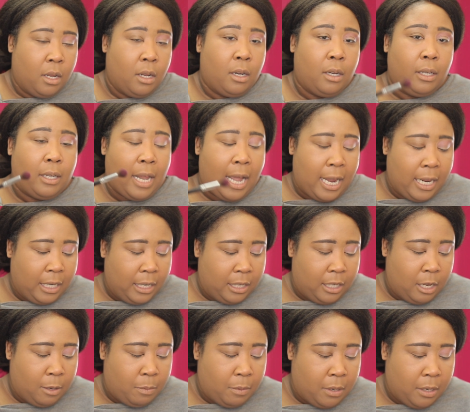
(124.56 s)
lightly
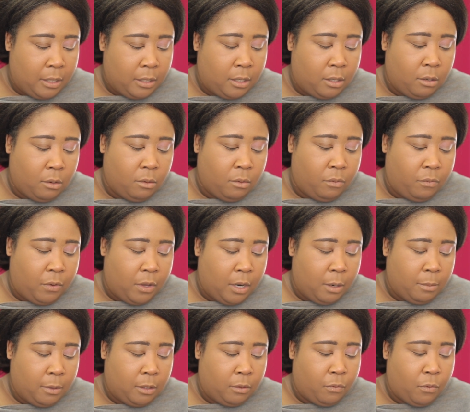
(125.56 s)
dipping into
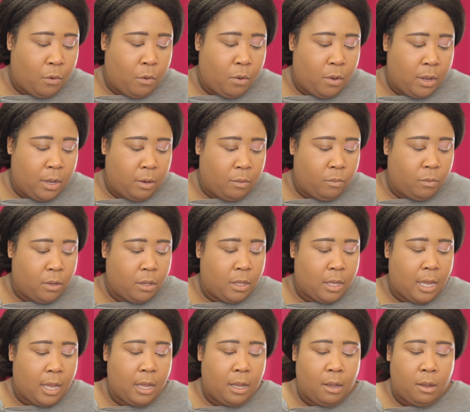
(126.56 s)
Venomous Void with
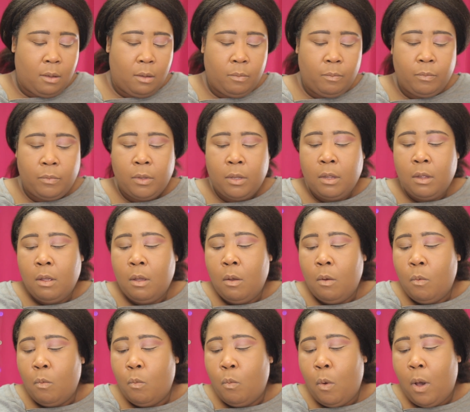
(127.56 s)
a
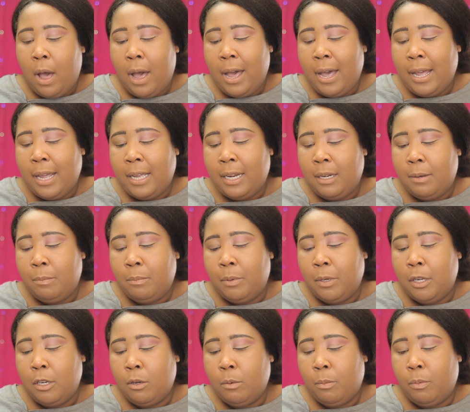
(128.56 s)
wide
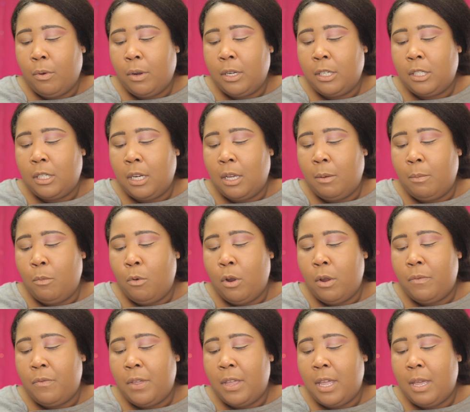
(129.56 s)
blender brush, a
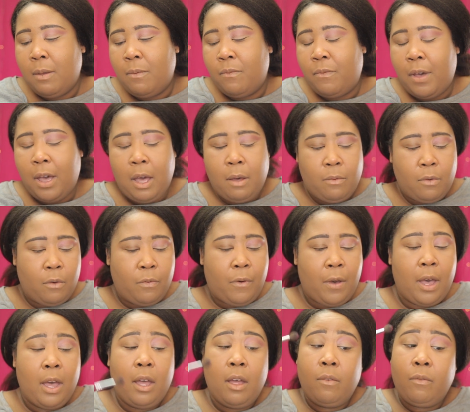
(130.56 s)
Morphe
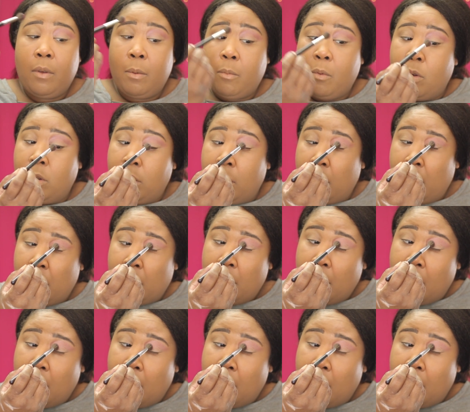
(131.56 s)
M505. I'm going to